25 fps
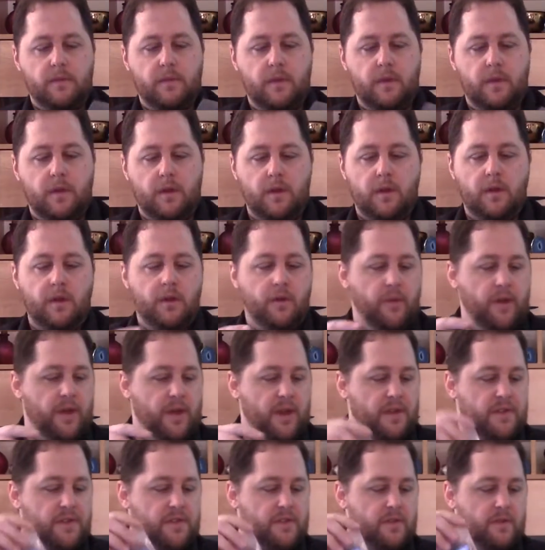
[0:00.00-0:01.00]
Alright, we
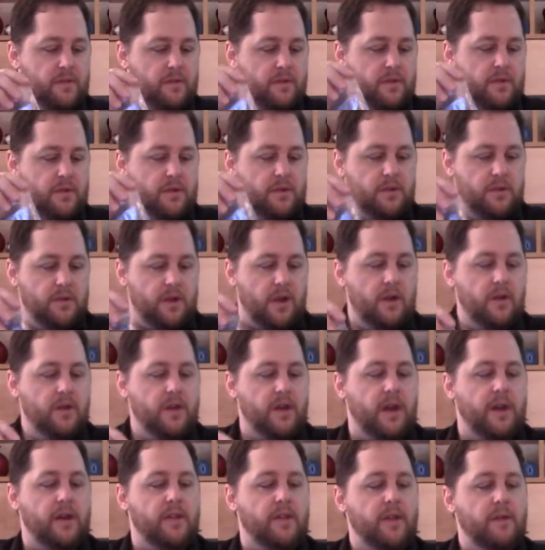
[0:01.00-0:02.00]
got some little,
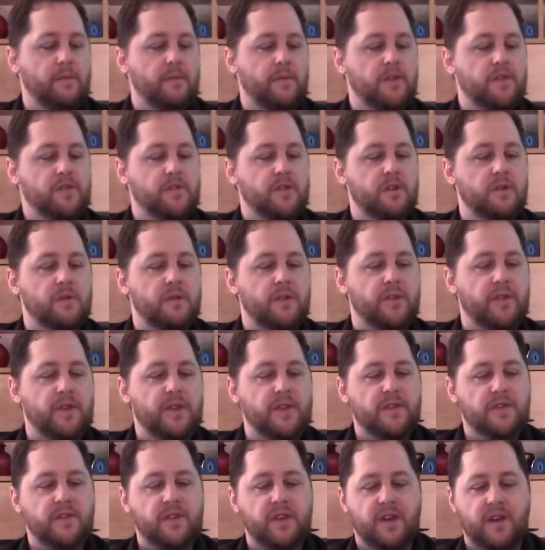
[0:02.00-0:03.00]
okay, that must go with
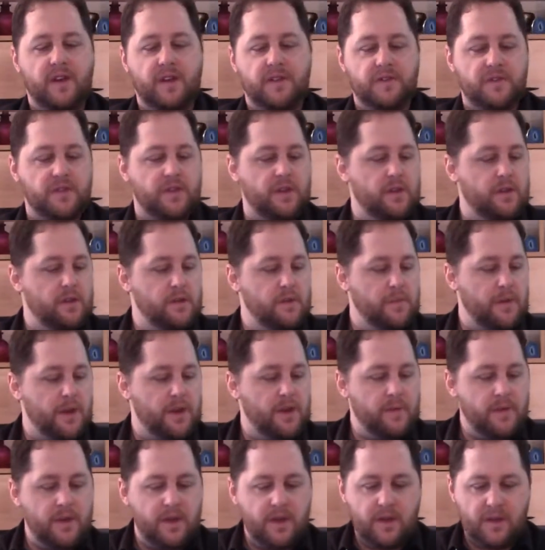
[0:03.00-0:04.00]
these guys here,
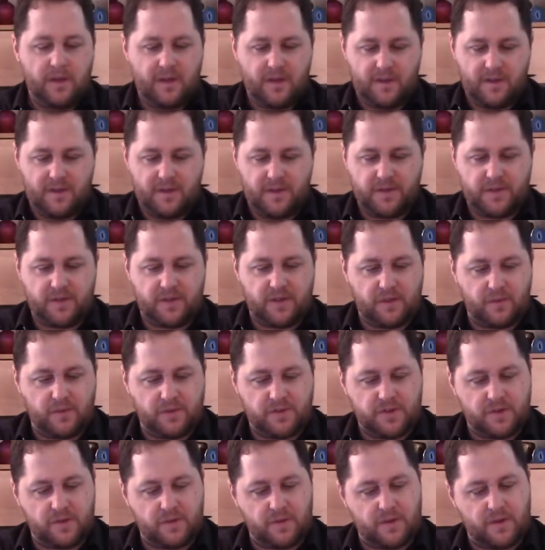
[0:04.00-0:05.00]
maybe? Let's see what's
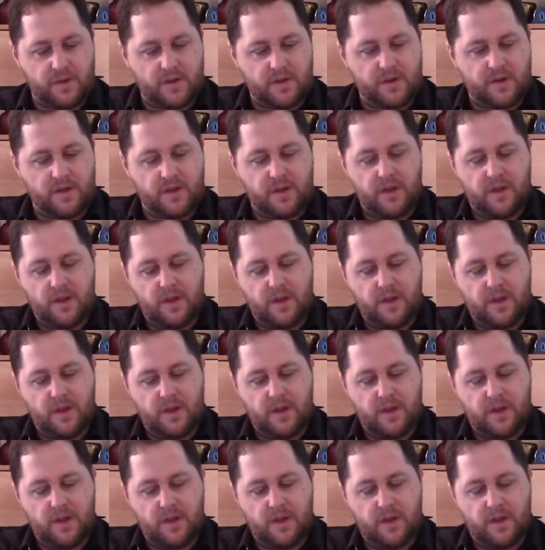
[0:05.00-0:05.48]
going on.